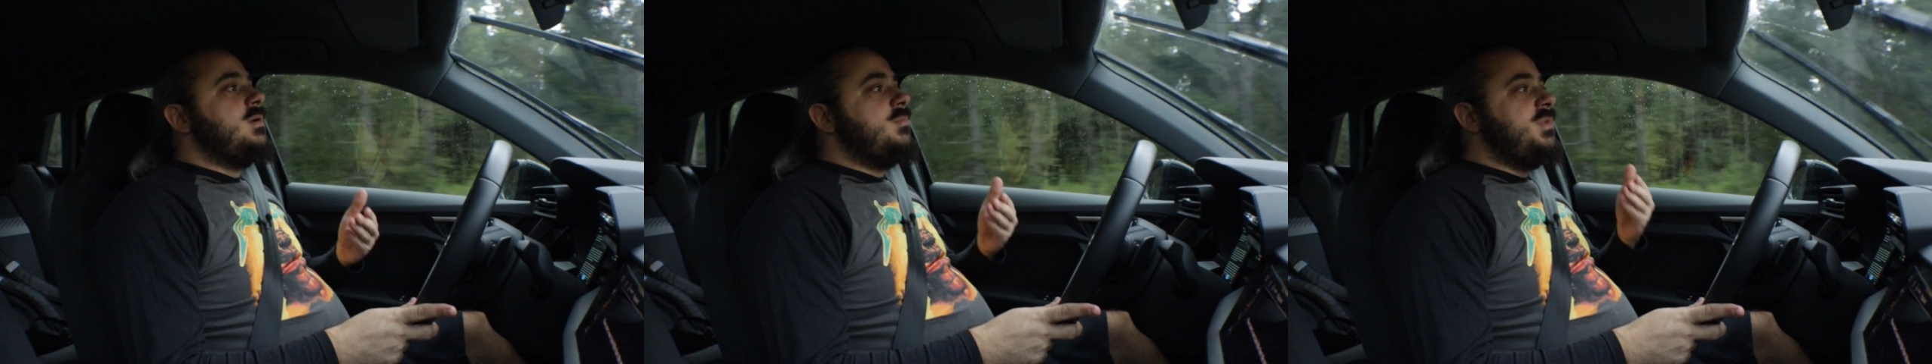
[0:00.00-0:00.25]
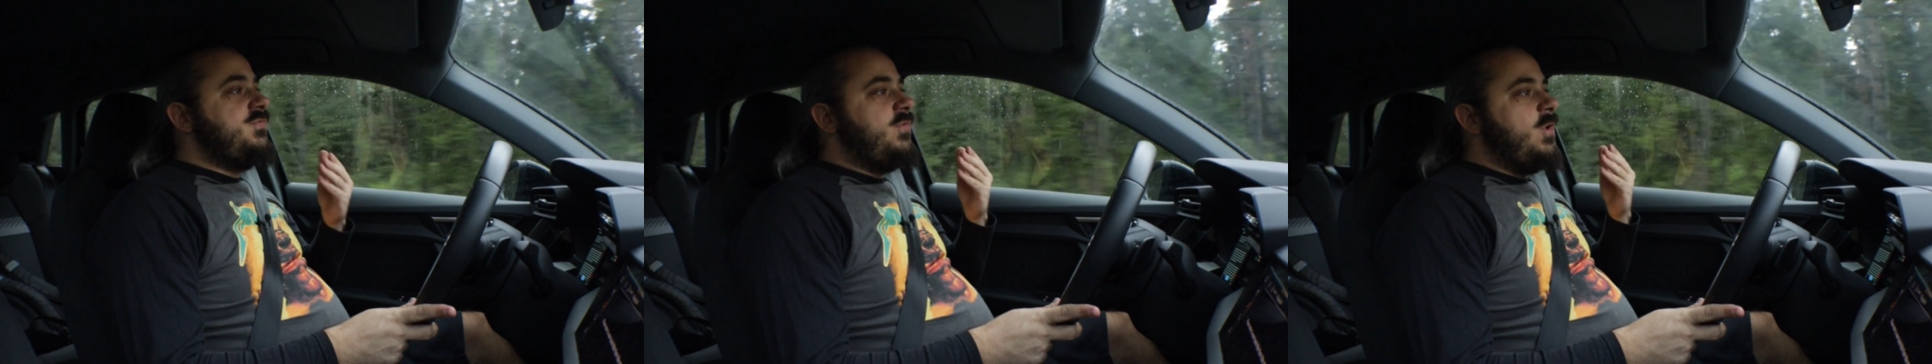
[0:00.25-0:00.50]

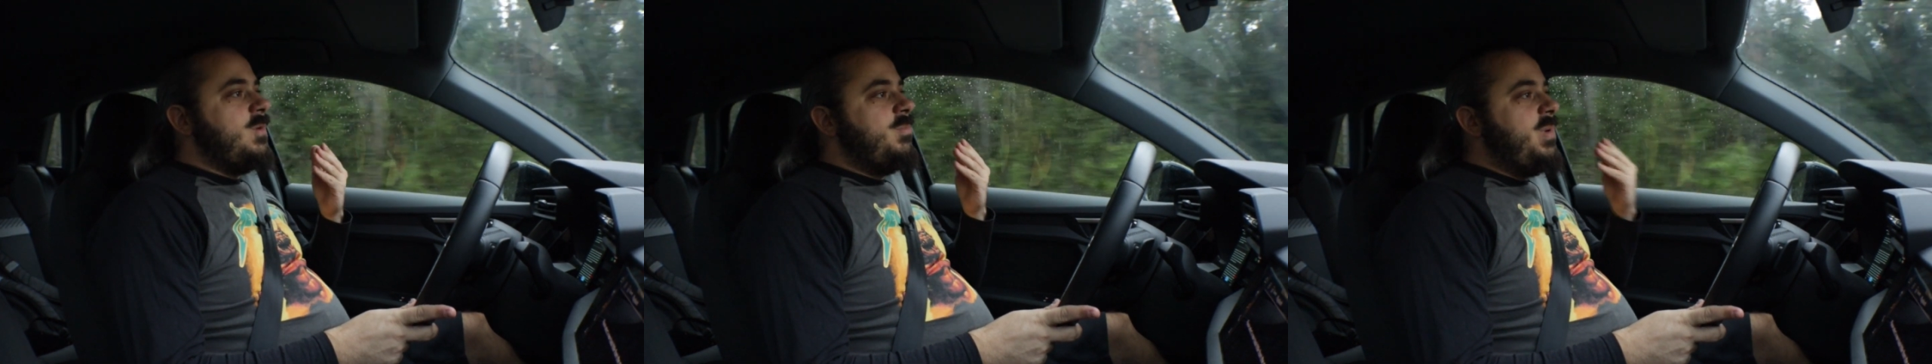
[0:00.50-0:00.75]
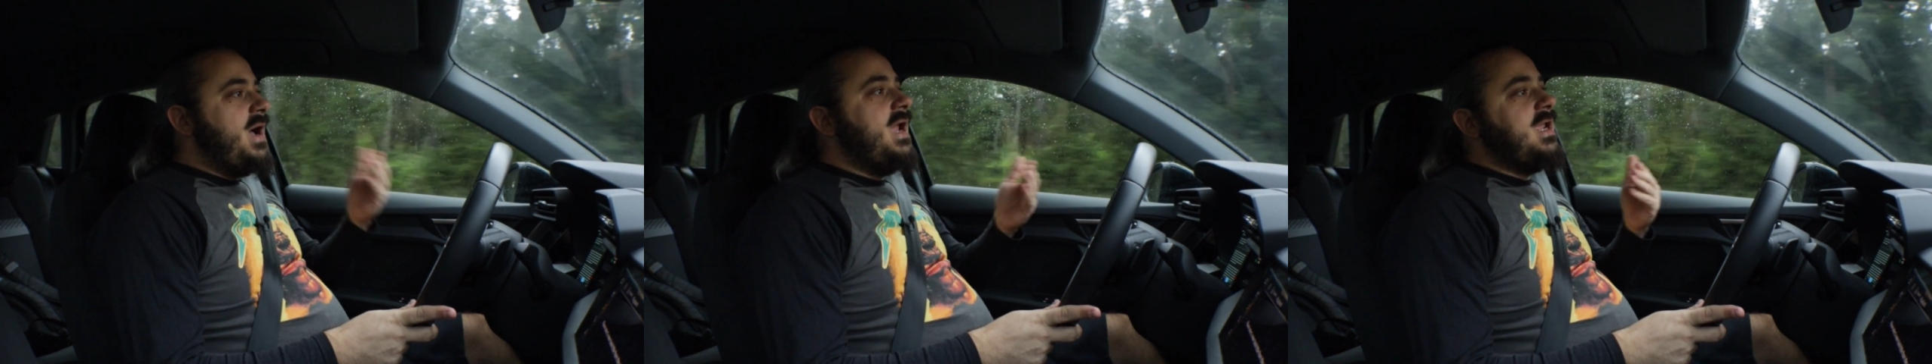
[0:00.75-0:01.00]
before
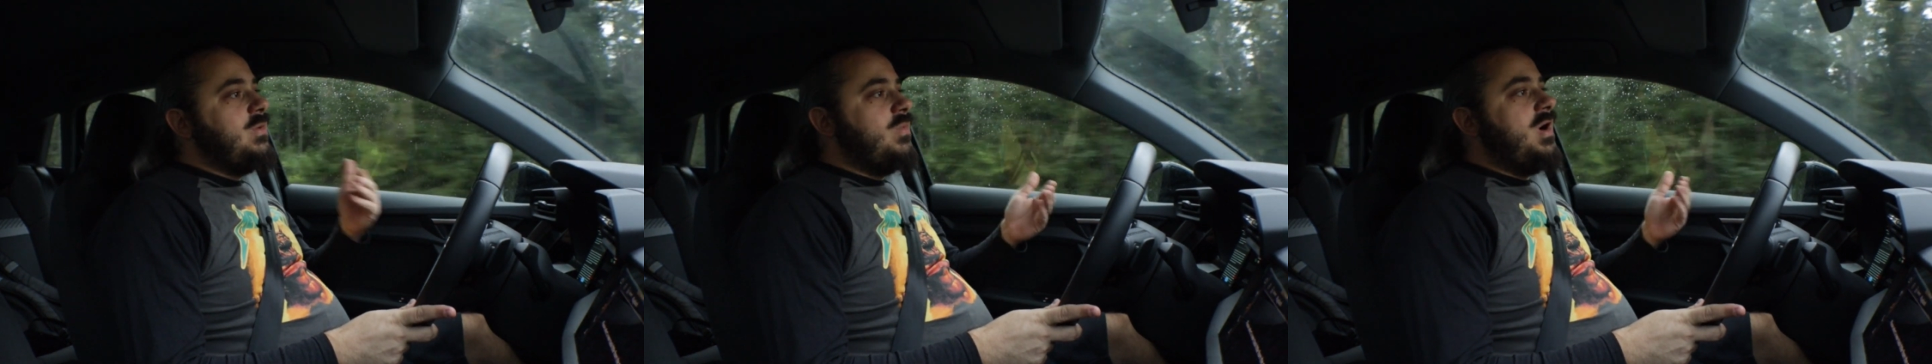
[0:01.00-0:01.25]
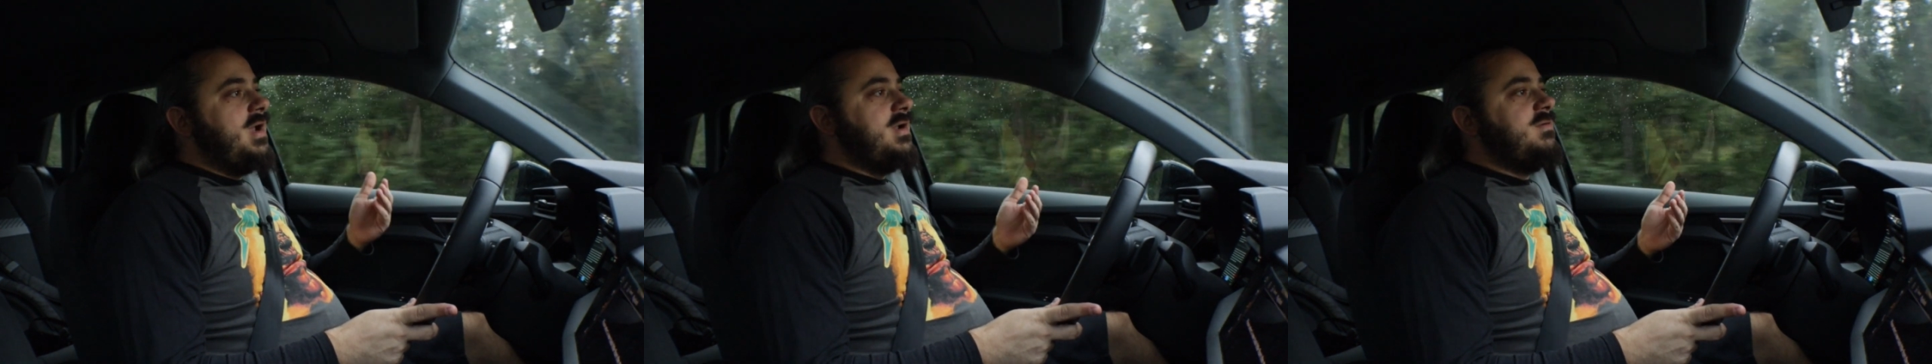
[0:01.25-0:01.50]
buying
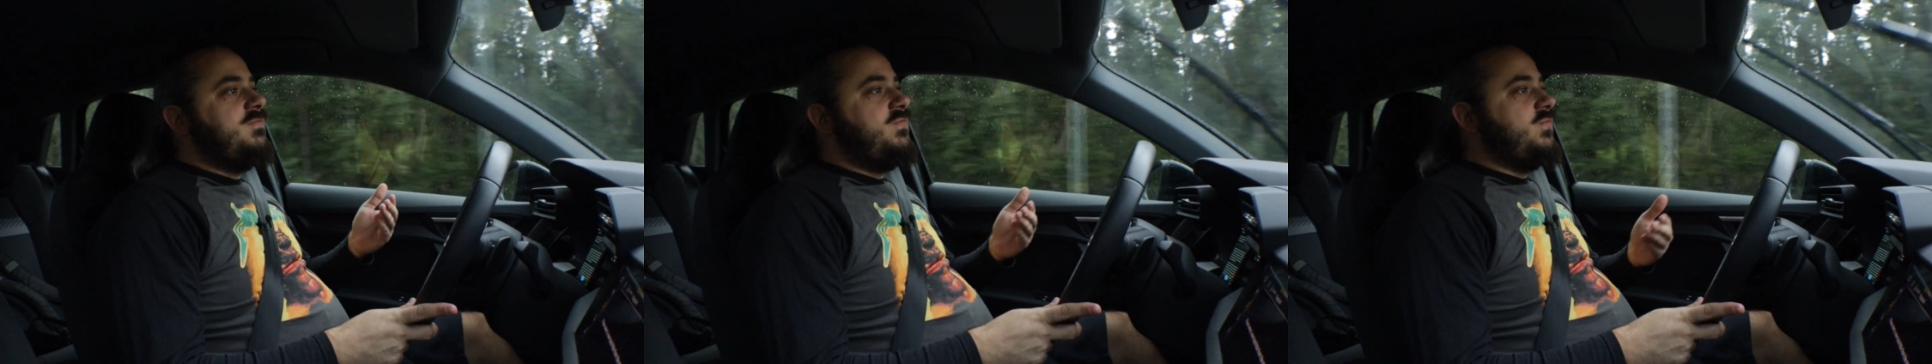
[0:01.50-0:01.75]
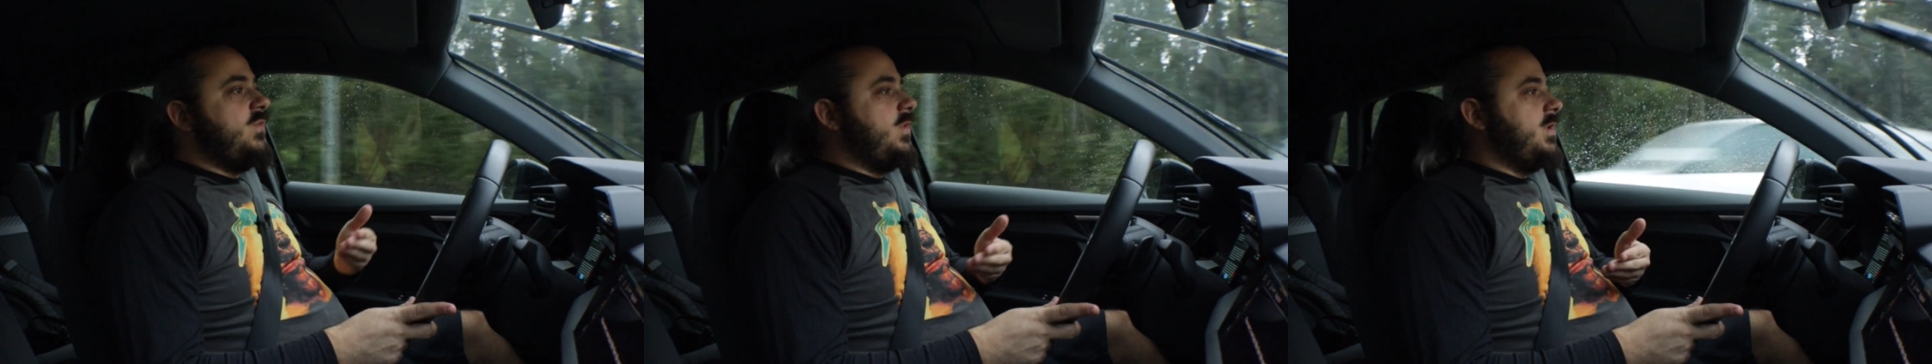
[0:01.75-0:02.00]
one
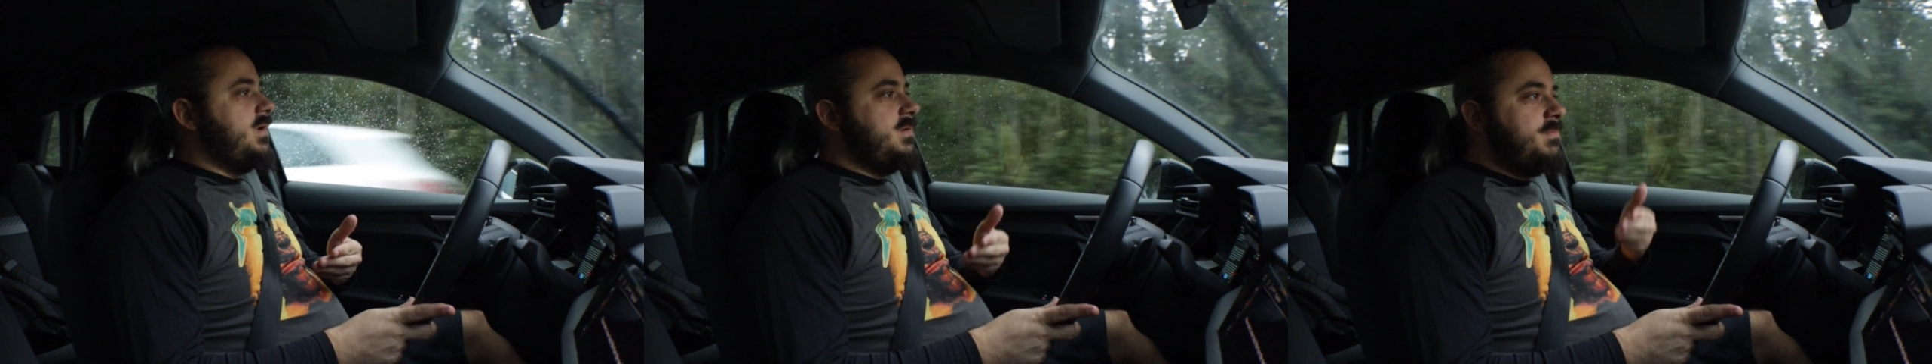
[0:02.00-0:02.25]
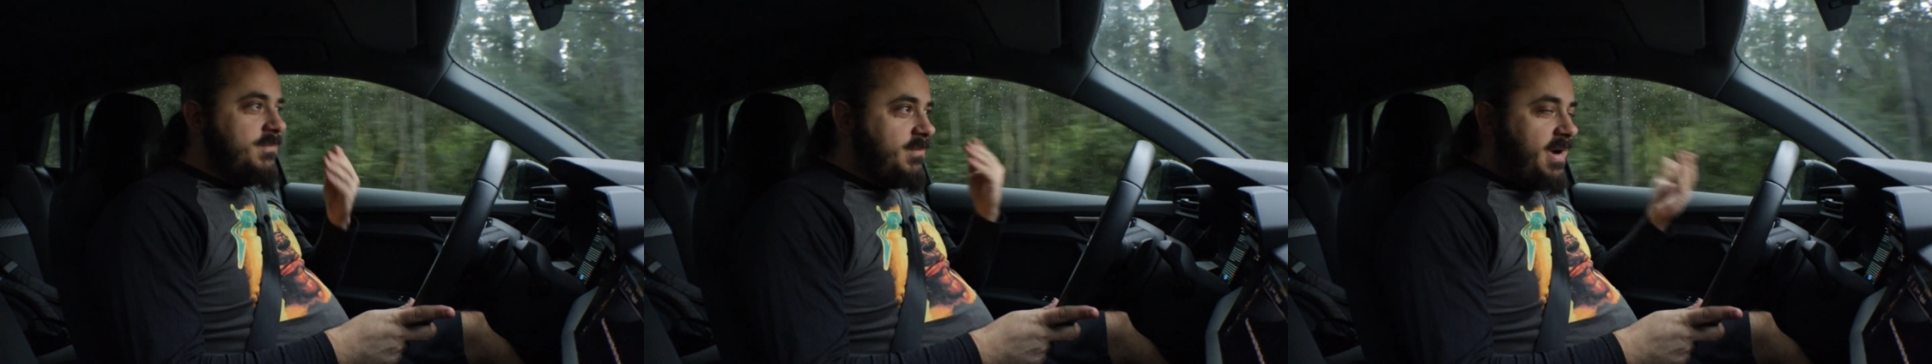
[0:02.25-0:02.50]
for
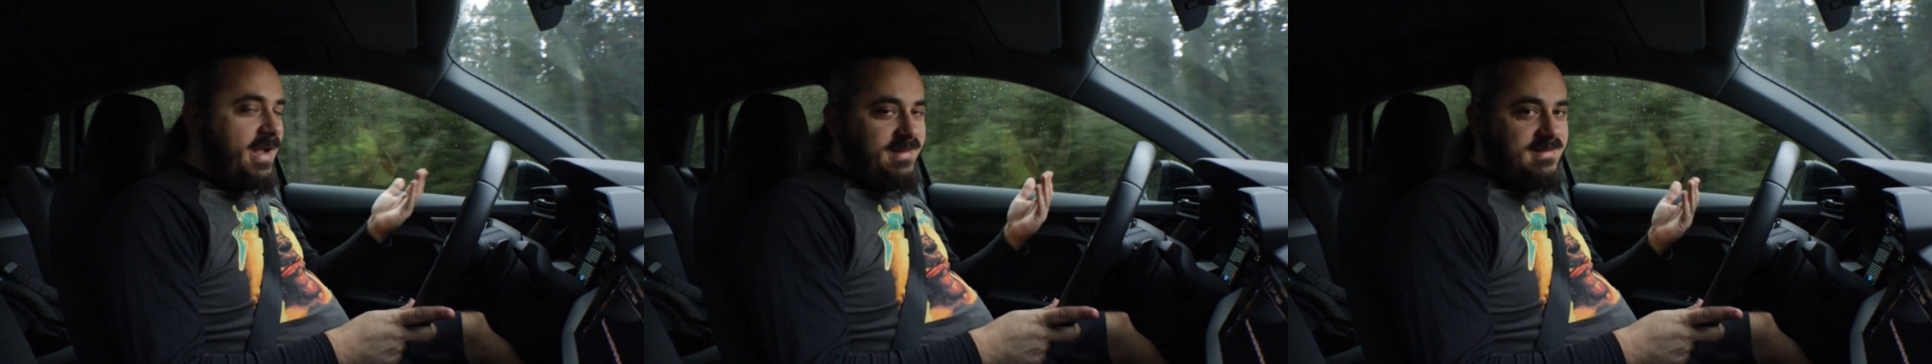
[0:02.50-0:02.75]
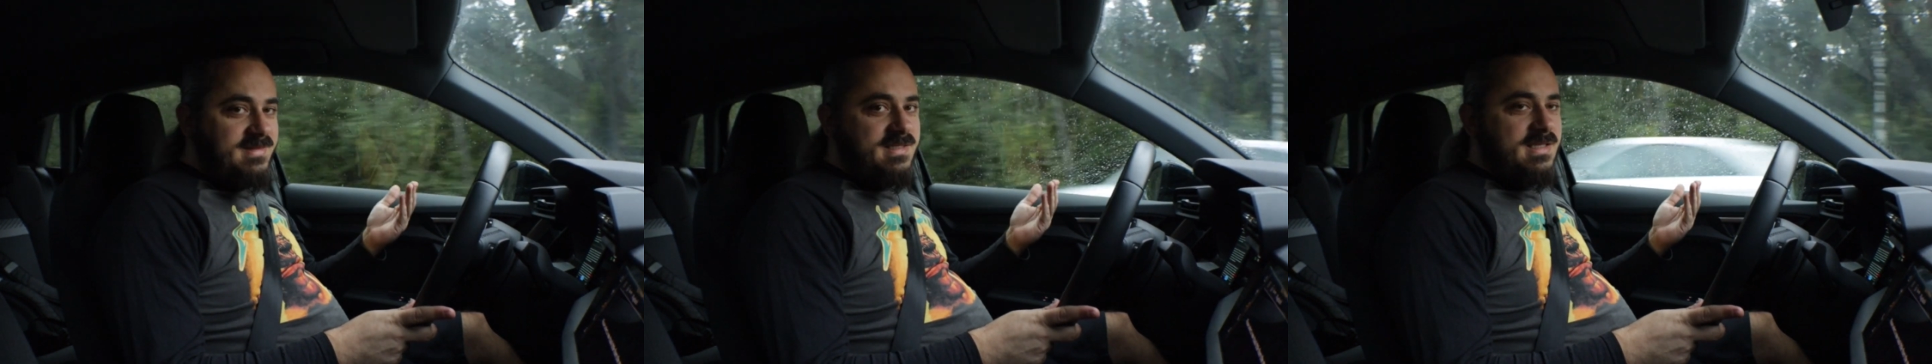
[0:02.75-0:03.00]

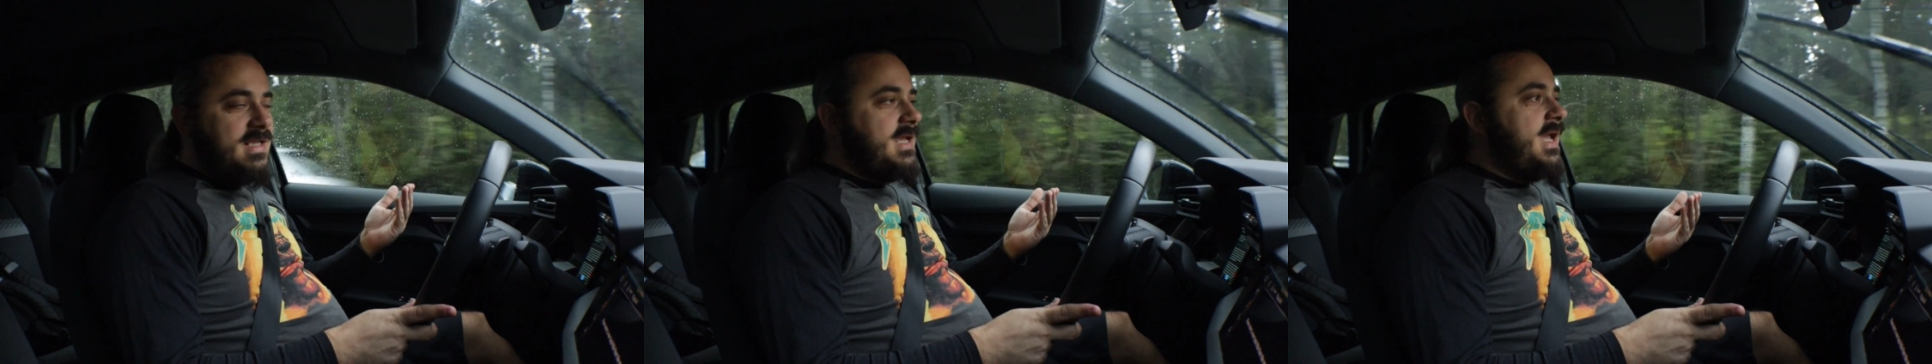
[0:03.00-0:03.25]
months.